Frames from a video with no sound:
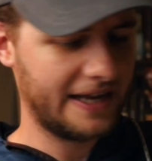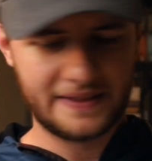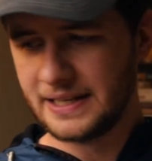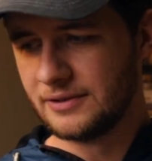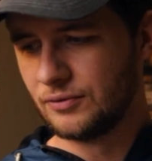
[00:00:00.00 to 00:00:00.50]

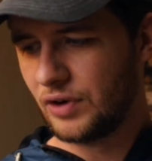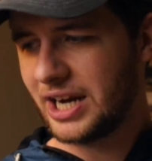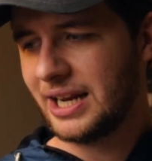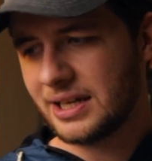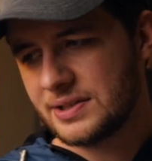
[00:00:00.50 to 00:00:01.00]
and then
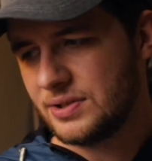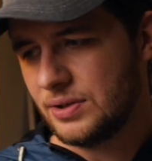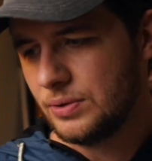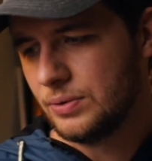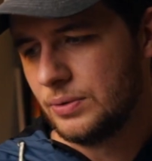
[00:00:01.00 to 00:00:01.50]
right next
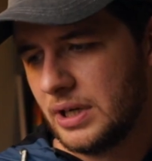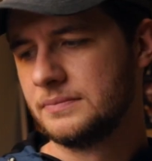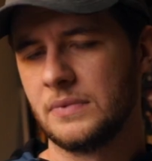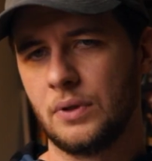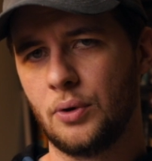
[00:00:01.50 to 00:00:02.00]
to
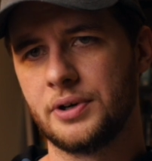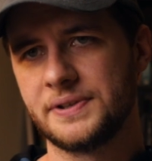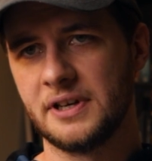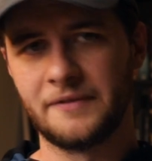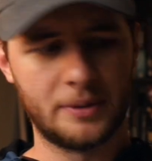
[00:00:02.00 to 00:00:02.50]

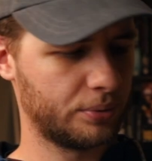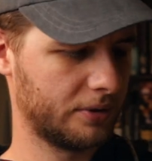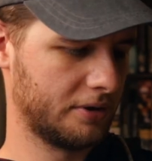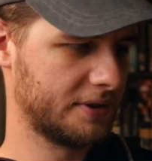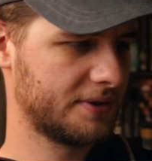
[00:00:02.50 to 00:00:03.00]
Lords of
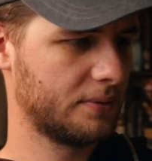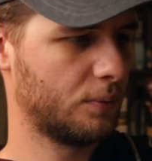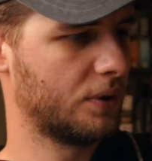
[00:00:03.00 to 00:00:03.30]
Emperors